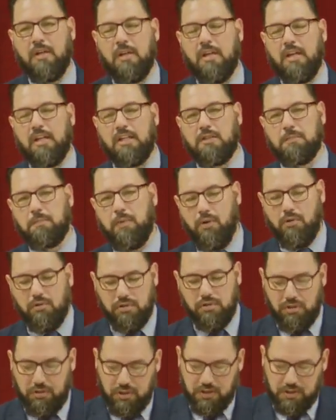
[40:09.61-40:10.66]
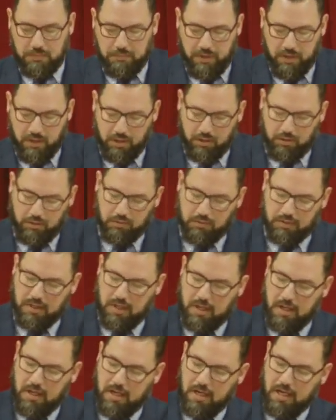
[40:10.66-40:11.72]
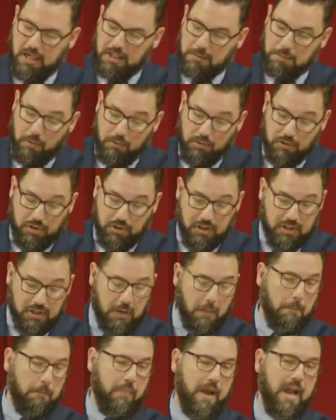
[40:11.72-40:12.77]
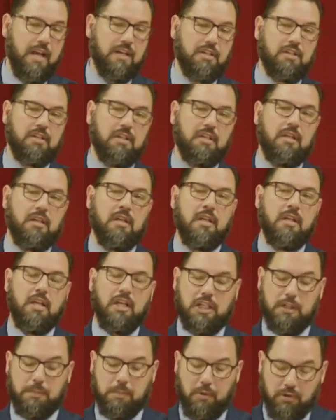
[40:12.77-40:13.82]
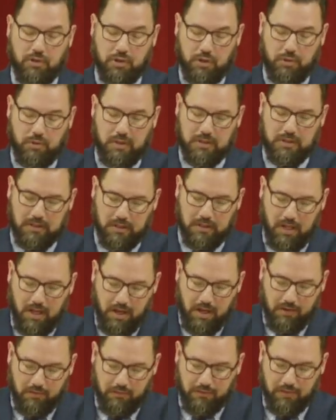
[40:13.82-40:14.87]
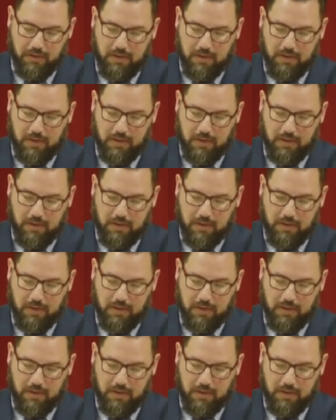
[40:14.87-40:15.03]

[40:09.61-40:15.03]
exposed to his miracles, exposed to his compassion, exposed to his love,